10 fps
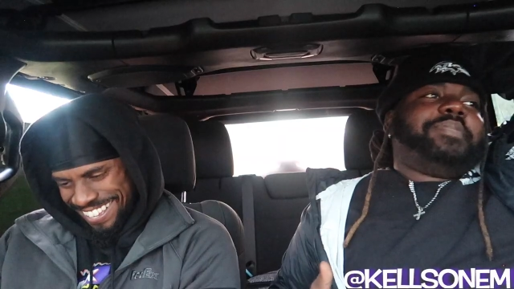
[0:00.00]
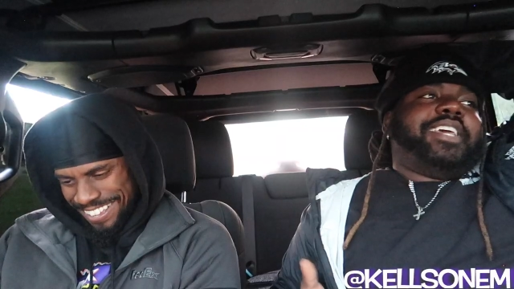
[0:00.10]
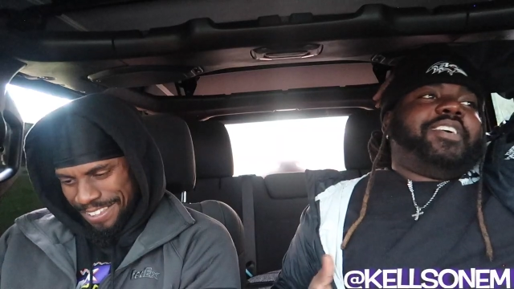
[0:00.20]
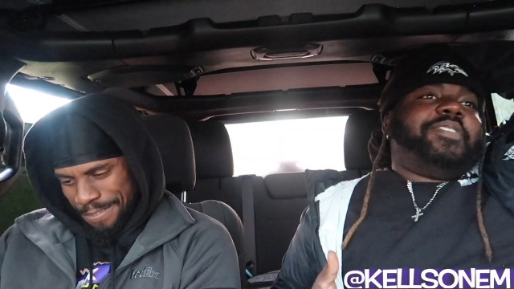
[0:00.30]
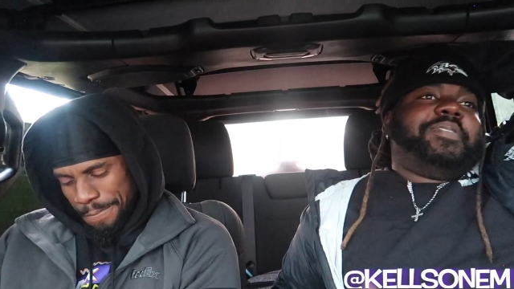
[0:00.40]
Speaker 1: me
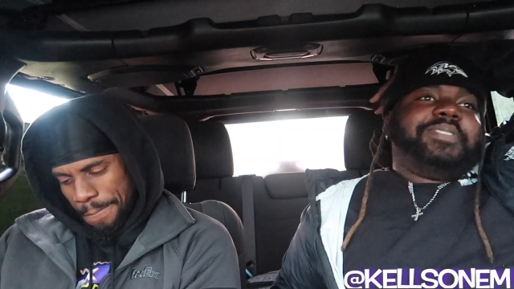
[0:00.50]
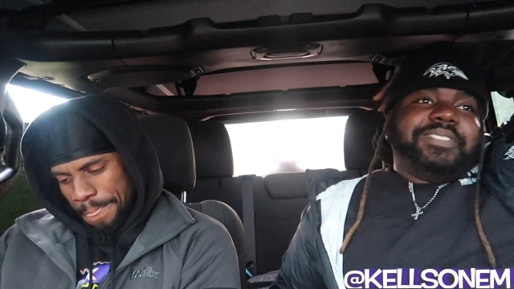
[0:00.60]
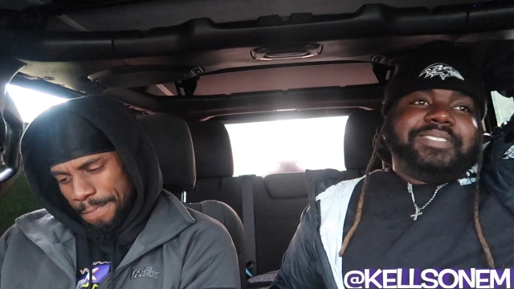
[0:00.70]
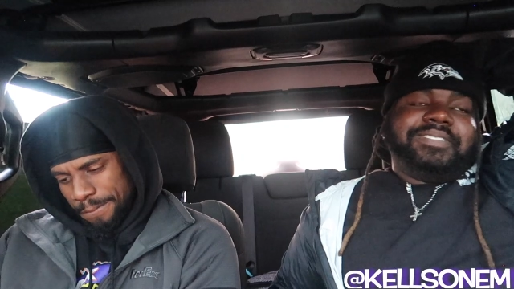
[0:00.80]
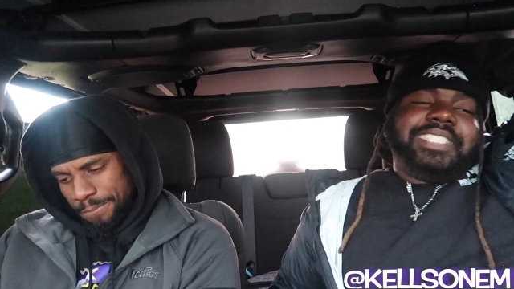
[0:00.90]
out.
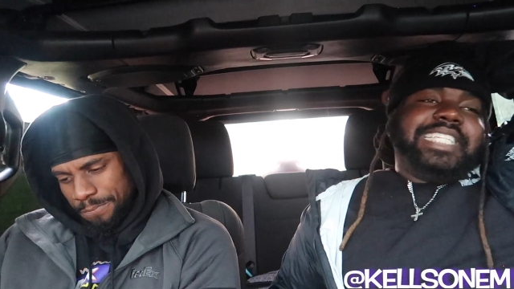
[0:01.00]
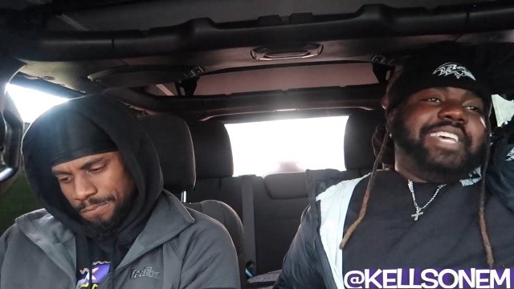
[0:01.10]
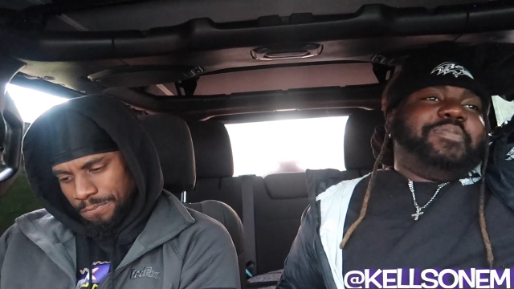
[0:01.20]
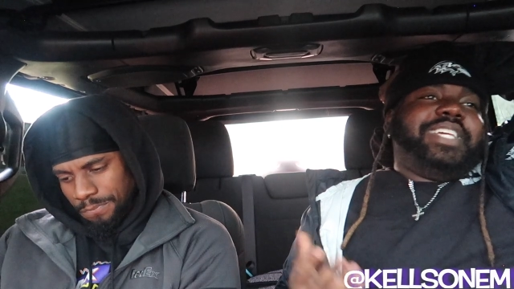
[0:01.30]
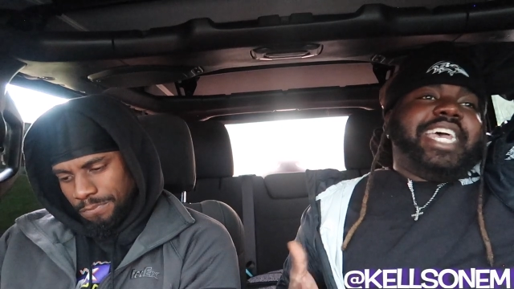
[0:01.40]

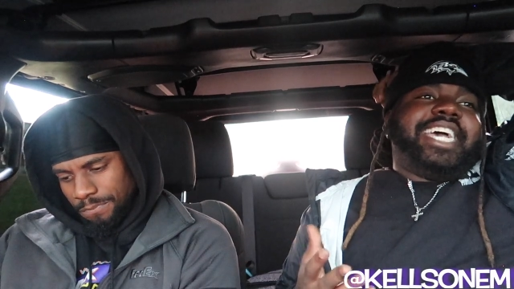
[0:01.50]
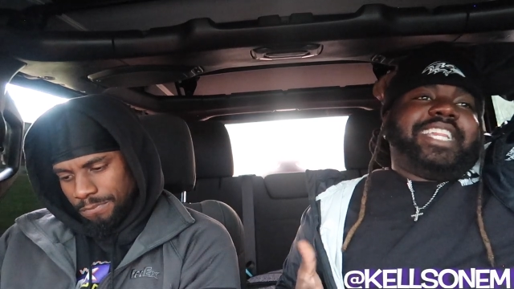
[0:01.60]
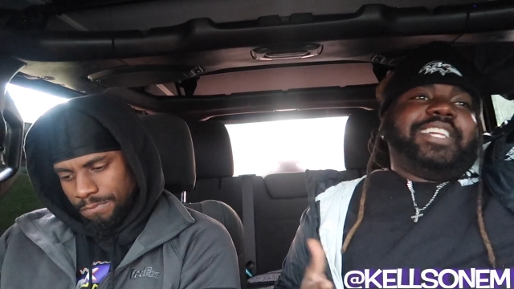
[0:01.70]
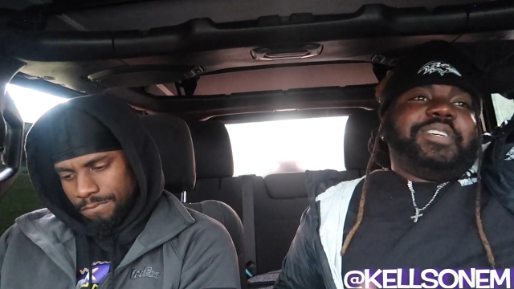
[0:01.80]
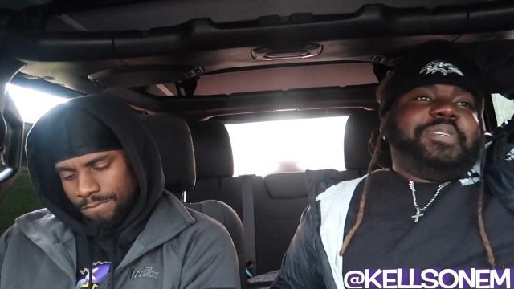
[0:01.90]
If we that
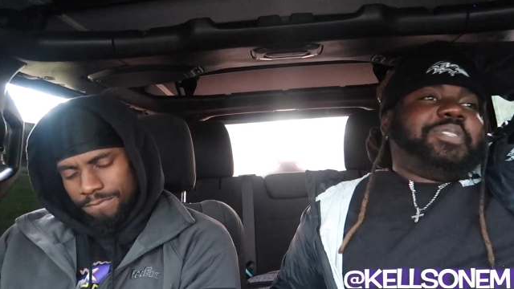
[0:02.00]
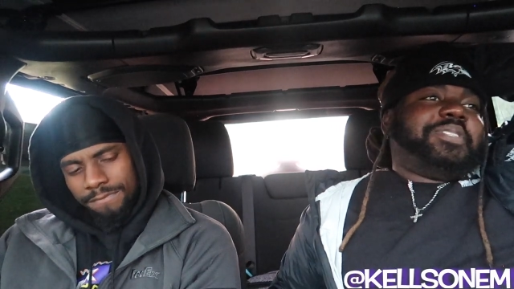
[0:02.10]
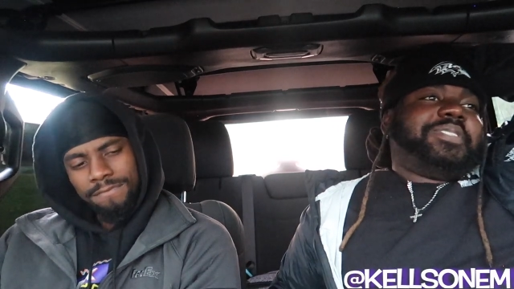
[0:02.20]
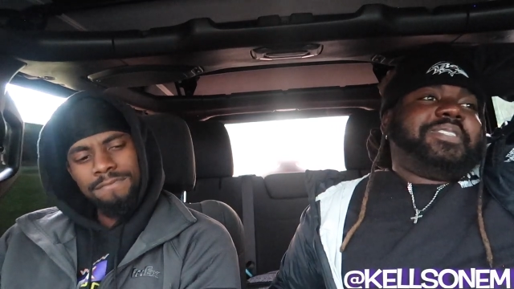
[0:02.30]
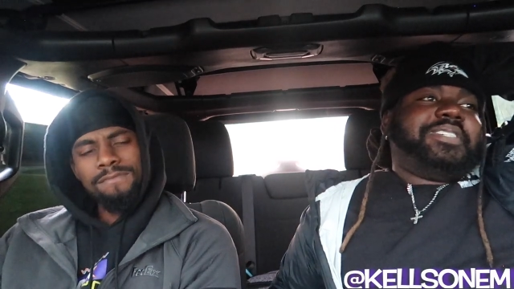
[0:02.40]

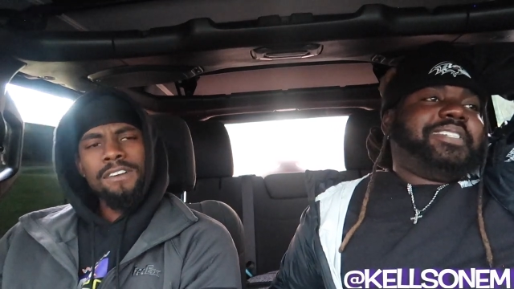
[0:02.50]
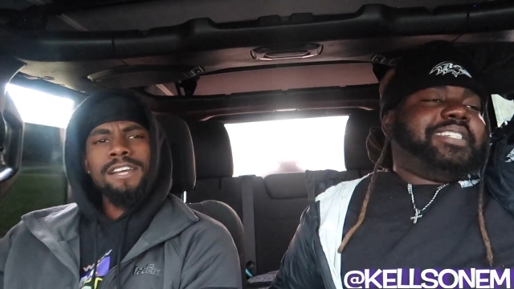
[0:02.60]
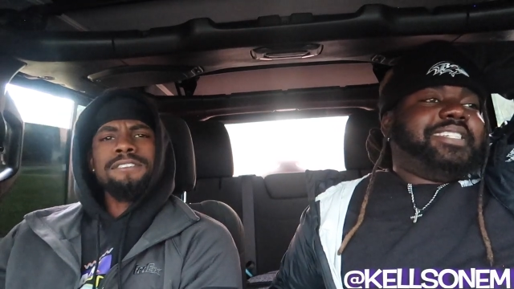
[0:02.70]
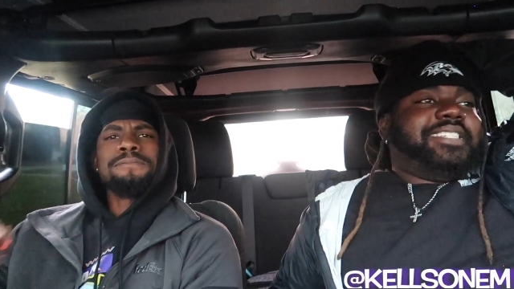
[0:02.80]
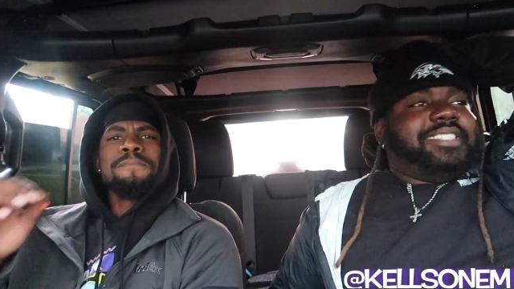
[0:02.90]
close.
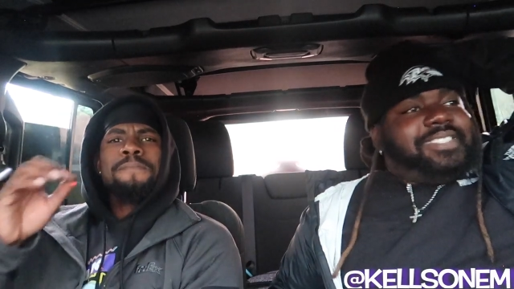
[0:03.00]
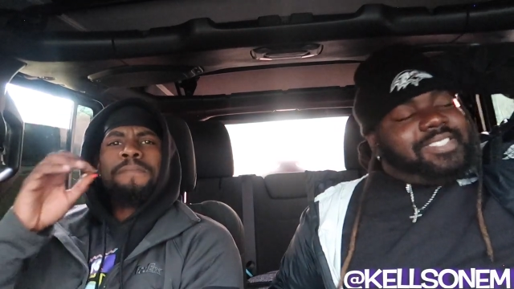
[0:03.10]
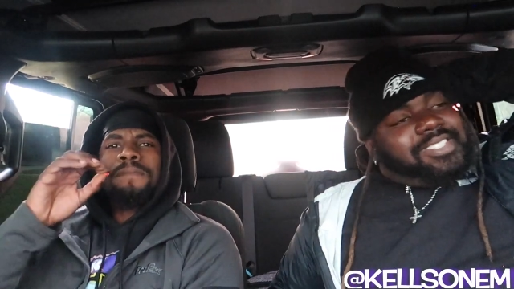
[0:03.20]
Right. You know what I'm